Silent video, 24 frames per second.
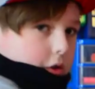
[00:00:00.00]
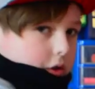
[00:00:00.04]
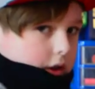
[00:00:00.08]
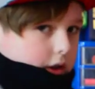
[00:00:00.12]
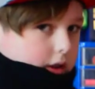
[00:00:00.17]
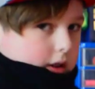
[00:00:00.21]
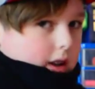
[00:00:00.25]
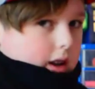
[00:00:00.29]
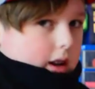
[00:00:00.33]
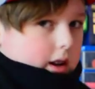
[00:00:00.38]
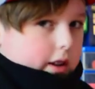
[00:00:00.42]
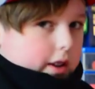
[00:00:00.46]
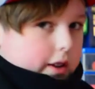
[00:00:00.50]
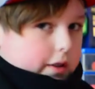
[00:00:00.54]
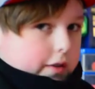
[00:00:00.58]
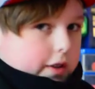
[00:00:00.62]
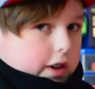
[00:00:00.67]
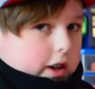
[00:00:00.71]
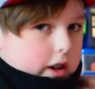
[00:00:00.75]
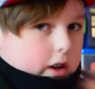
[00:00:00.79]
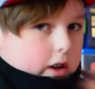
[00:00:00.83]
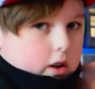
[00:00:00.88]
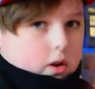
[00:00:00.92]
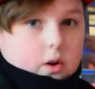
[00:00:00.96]
at the end of the
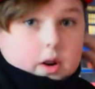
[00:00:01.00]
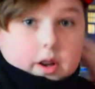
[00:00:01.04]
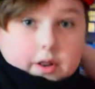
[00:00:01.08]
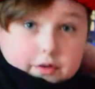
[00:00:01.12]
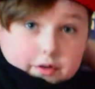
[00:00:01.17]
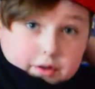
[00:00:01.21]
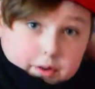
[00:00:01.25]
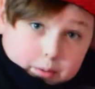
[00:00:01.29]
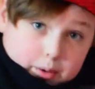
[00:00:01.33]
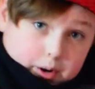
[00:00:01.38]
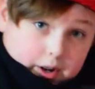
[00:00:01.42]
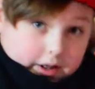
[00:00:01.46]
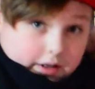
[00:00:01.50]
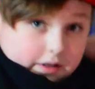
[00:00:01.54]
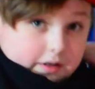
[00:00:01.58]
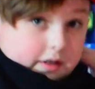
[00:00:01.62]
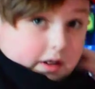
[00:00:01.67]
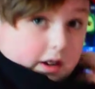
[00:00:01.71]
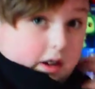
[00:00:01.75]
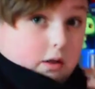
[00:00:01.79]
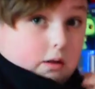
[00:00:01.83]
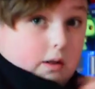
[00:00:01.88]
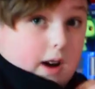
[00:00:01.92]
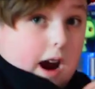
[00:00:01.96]
video if you want to
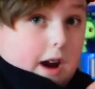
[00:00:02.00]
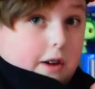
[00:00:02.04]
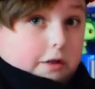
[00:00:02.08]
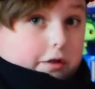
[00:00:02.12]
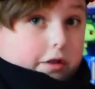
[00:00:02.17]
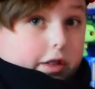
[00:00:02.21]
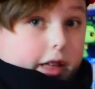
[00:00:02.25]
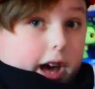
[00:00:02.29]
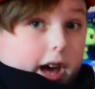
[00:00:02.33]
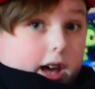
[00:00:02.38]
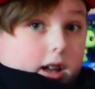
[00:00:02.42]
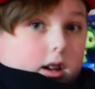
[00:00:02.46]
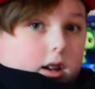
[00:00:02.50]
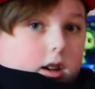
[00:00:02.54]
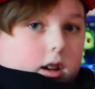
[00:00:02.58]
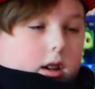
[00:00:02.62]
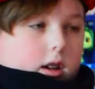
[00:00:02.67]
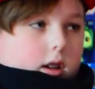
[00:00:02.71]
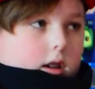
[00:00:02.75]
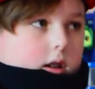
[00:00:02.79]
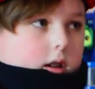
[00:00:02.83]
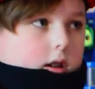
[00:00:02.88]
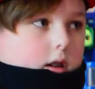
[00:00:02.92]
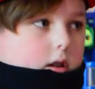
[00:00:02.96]
stick around for that.
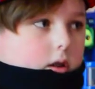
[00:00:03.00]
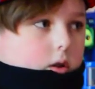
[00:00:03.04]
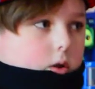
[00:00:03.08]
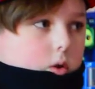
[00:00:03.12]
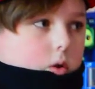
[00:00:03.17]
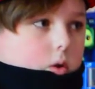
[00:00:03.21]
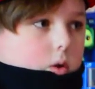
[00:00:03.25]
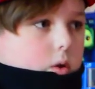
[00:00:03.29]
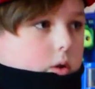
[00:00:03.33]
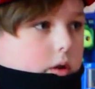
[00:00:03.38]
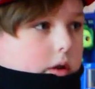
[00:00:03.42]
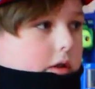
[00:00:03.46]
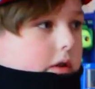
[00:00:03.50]
This is